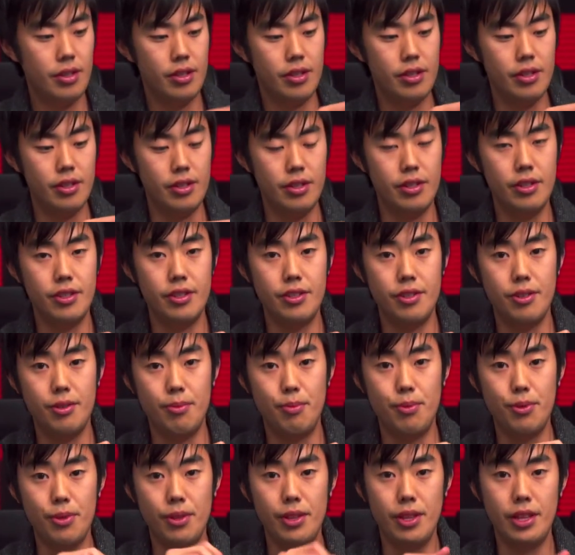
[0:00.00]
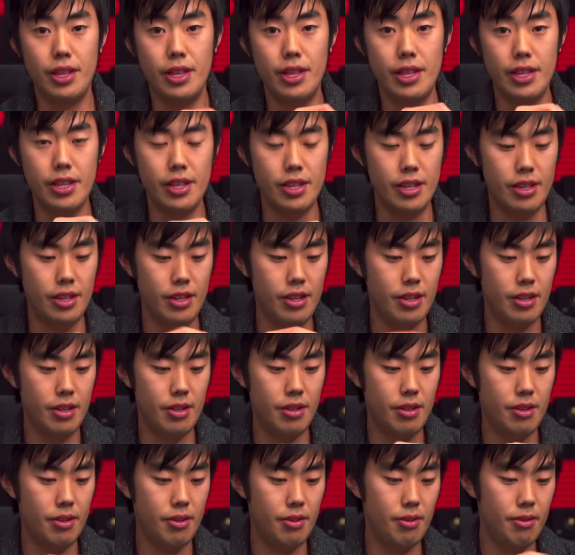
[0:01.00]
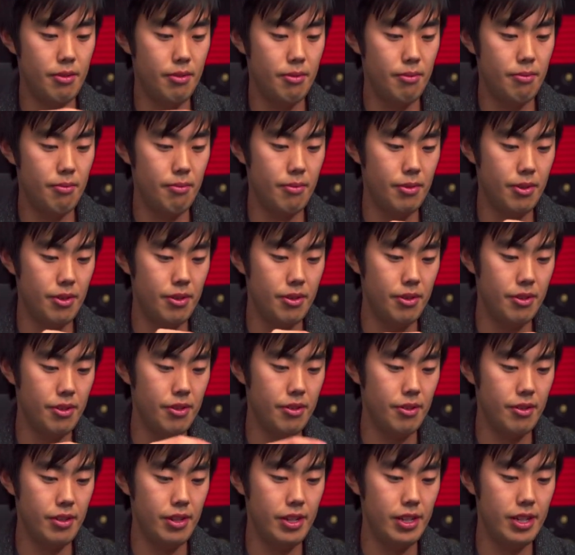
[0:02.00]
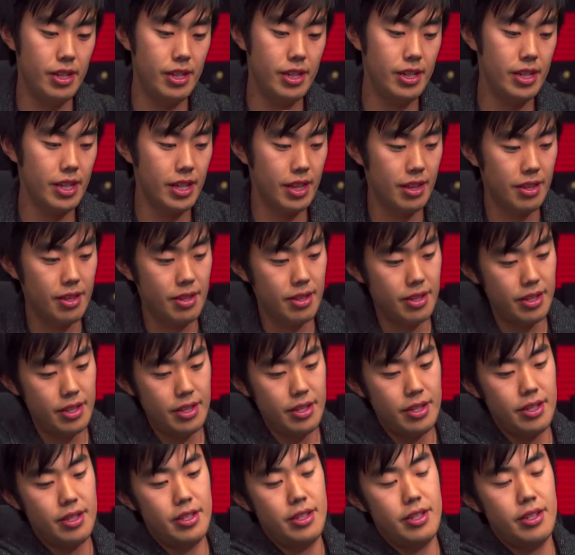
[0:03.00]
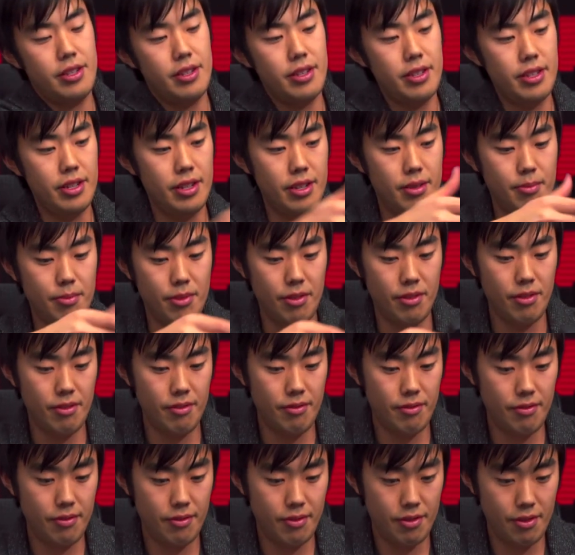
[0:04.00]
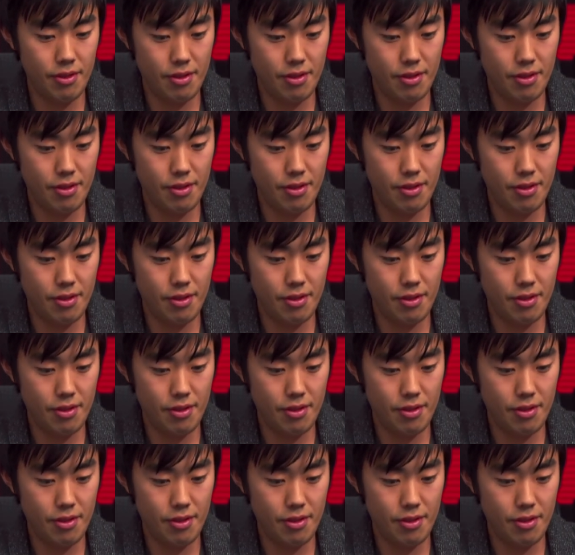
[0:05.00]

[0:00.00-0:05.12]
and so I'll put the monitor on and take the tilt arm off.